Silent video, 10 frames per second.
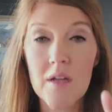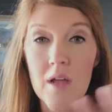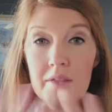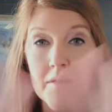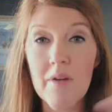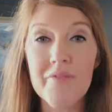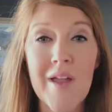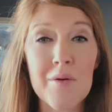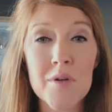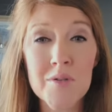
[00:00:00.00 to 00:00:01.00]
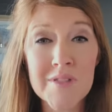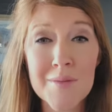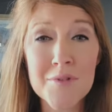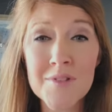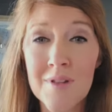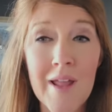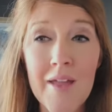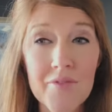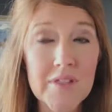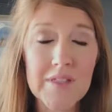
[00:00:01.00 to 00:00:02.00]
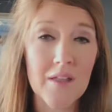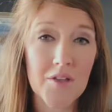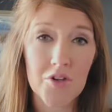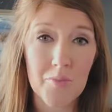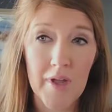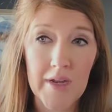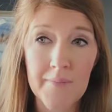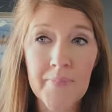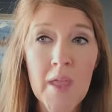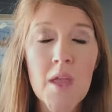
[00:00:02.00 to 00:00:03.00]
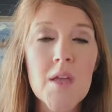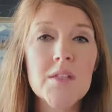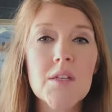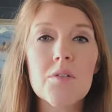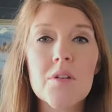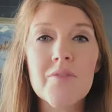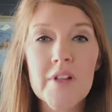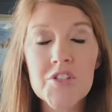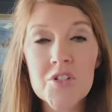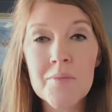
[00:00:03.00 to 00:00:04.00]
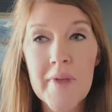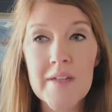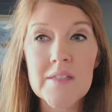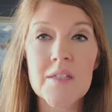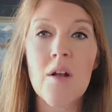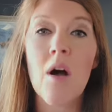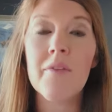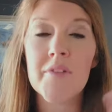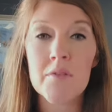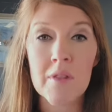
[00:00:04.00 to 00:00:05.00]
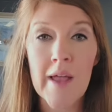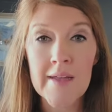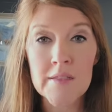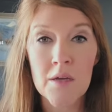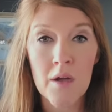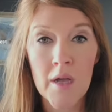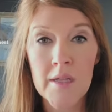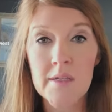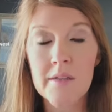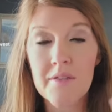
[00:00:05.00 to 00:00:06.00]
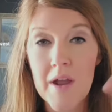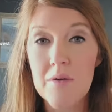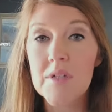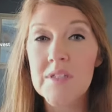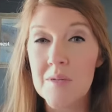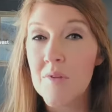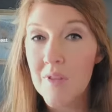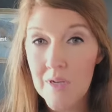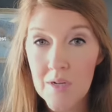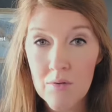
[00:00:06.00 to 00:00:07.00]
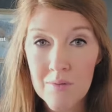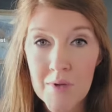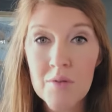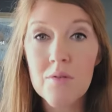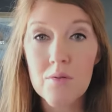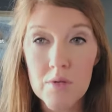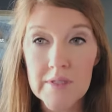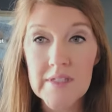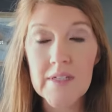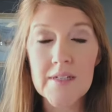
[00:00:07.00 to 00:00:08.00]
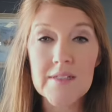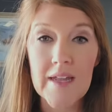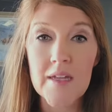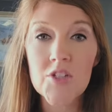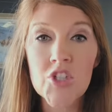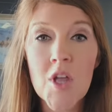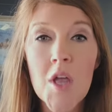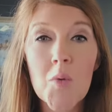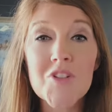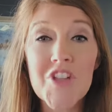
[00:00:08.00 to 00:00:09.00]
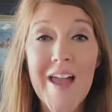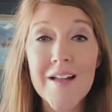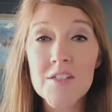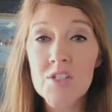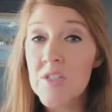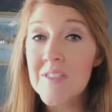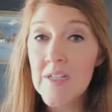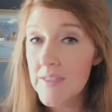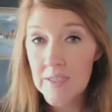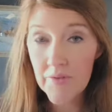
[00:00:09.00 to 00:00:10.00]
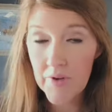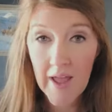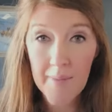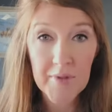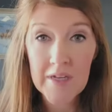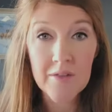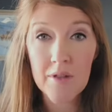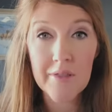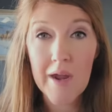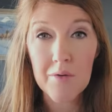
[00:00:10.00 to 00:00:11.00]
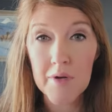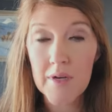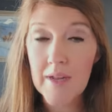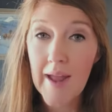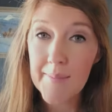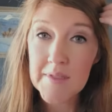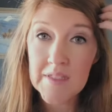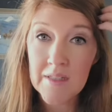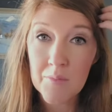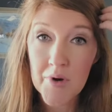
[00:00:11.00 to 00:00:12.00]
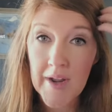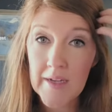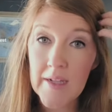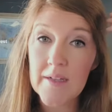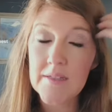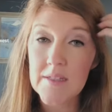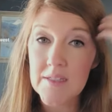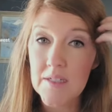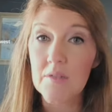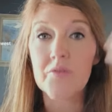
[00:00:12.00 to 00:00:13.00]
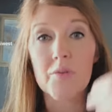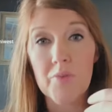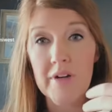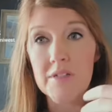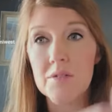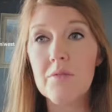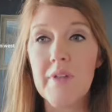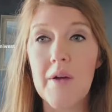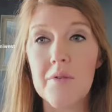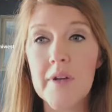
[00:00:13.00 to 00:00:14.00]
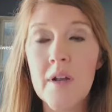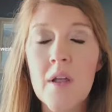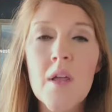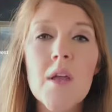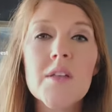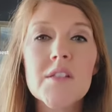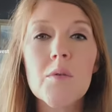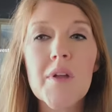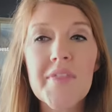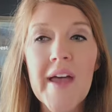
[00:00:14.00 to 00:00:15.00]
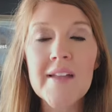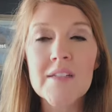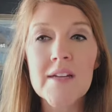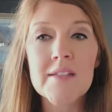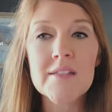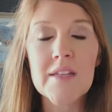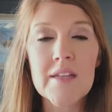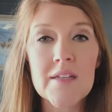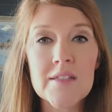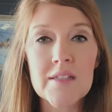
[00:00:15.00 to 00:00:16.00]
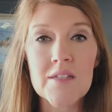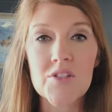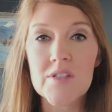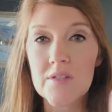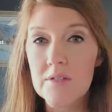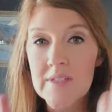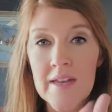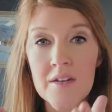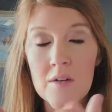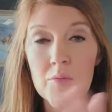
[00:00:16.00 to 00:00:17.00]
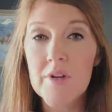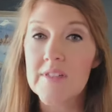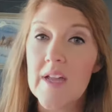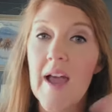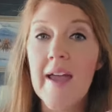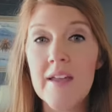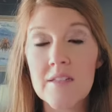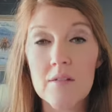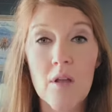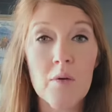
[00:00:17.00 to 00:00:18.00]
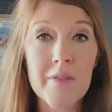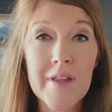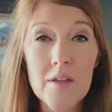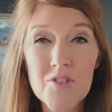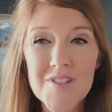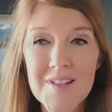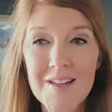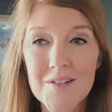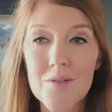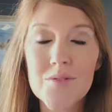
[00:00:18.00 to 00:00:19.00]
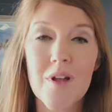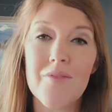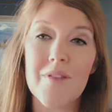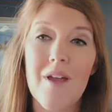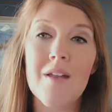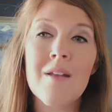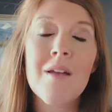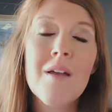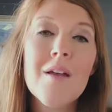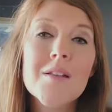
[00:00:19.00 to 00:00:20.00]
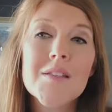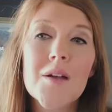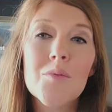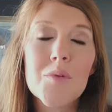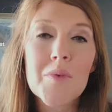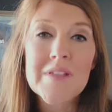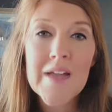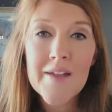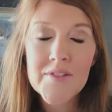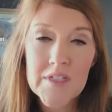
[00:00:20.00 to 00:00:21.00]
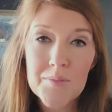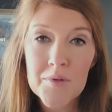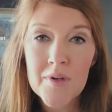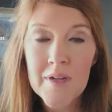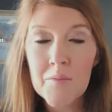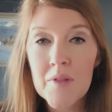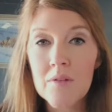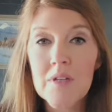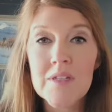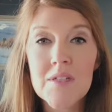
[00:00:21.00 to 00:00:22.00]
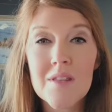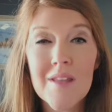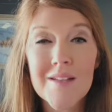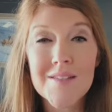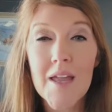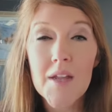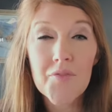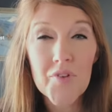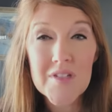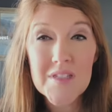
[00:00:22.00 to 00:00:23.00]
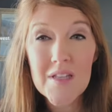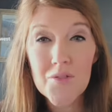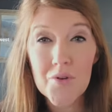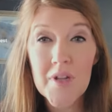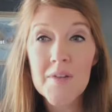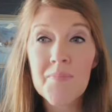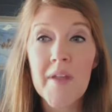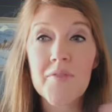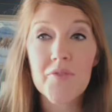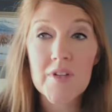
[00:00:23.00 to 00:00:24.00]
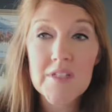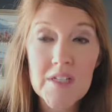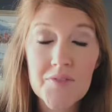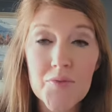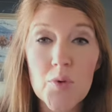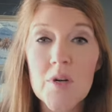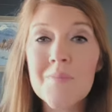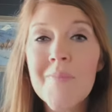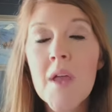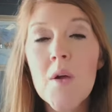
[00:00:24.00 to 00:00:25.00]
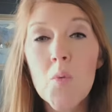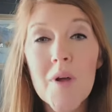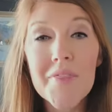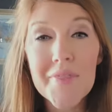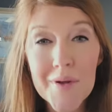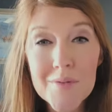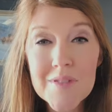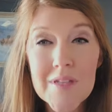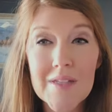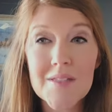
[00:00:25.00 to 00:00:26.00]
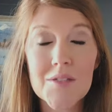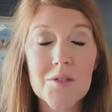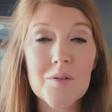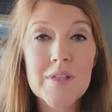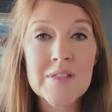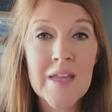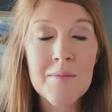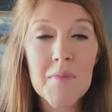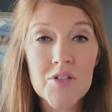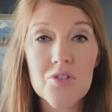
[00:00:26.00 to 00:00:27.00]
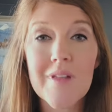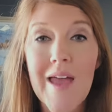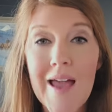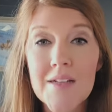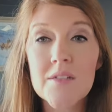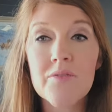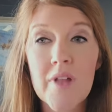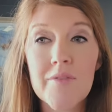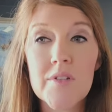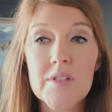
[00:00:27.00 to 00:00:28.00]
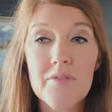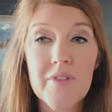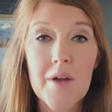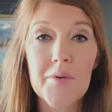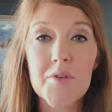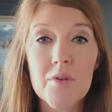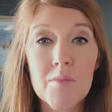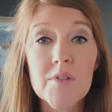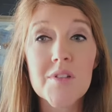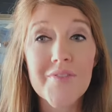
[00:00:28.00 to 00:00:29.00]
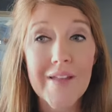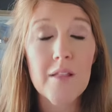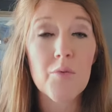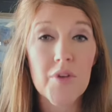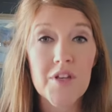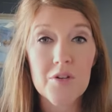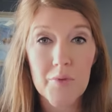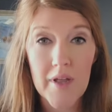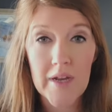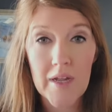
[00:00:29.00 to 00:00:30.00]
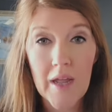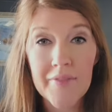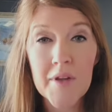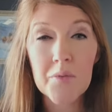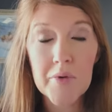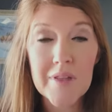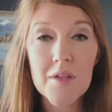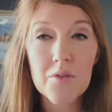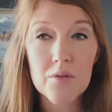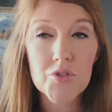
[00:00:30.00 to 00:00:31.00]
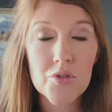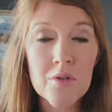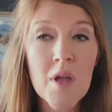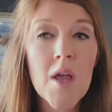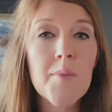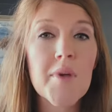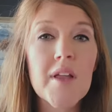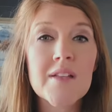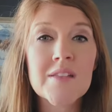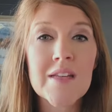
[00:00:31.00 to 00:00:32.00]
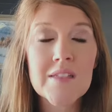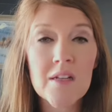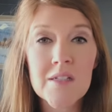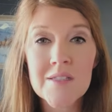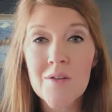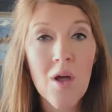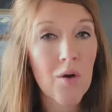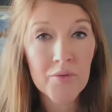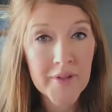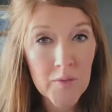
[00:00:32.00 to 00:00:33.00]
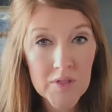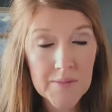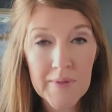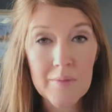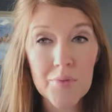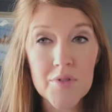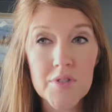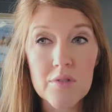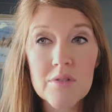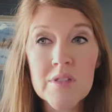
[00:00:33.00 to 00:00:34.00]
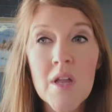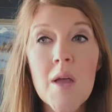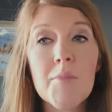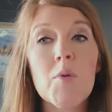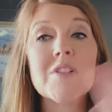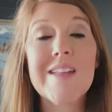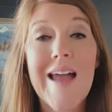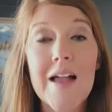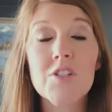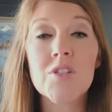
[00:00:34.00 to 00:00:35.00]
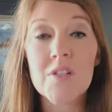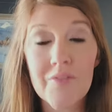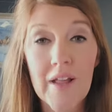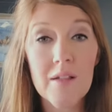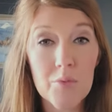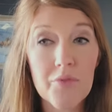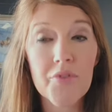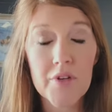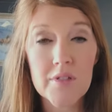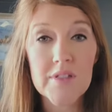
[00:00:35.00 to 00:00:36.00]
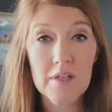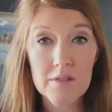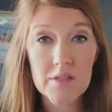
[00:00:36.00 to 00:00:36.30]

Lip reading: you have thyroid receptors on every cell in your body. So conventional medicine often relies on thyroid stimulating hormone, or TSH, which actually doesn't even happen in the thyroid. It happens in the brain, and it's a signal from brain to thyroid. So what that does is it just looks at a number. Is it high? Is it low? And they usually diagnose off of that. So when we dive deeper and we look into things like free T3 and free T4, what those tests do is they measure the active levels of thyroid hormones available in your body. And they're really crucial because they tell us not only what's being produced, but what's actually available for your cells